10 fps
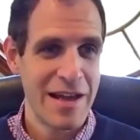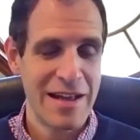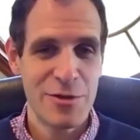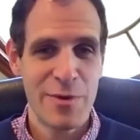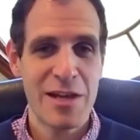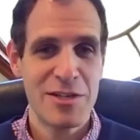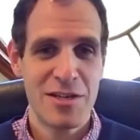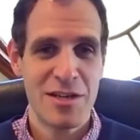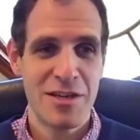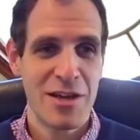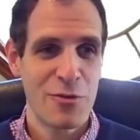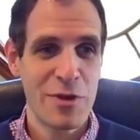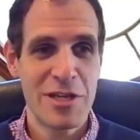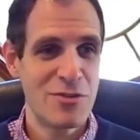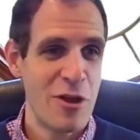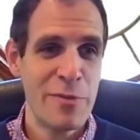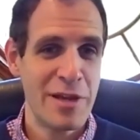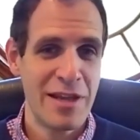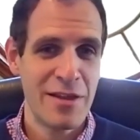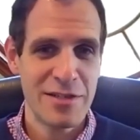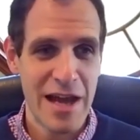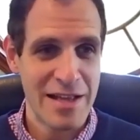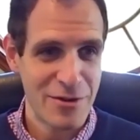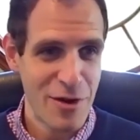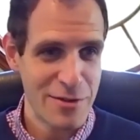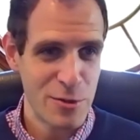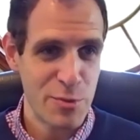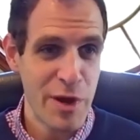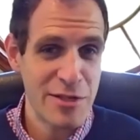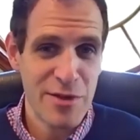And so we actually just redistributed those ads across those breaks.